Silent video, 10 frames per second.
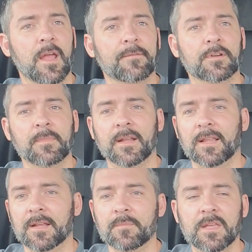After about
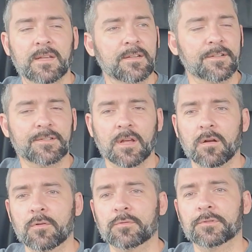like a minute or
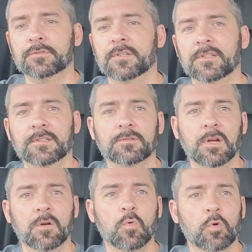so, you'll get
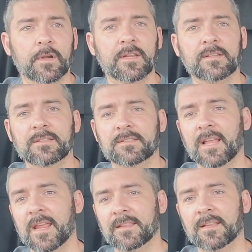a warning
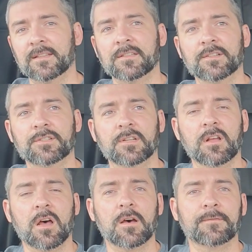saying that it's going to shut
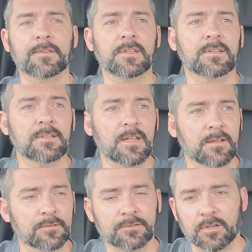off, and then
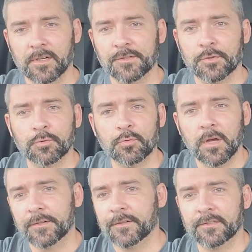it'll start a
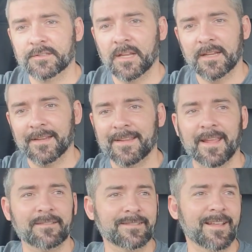200-second
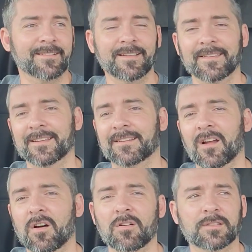countdown. I think
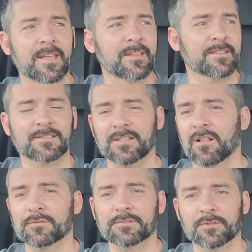altogether it's
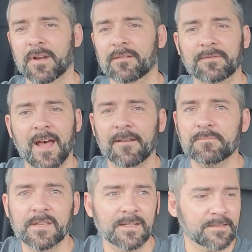close to around
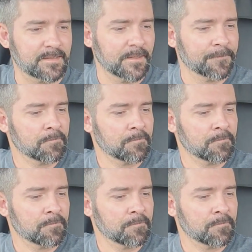5 minutes.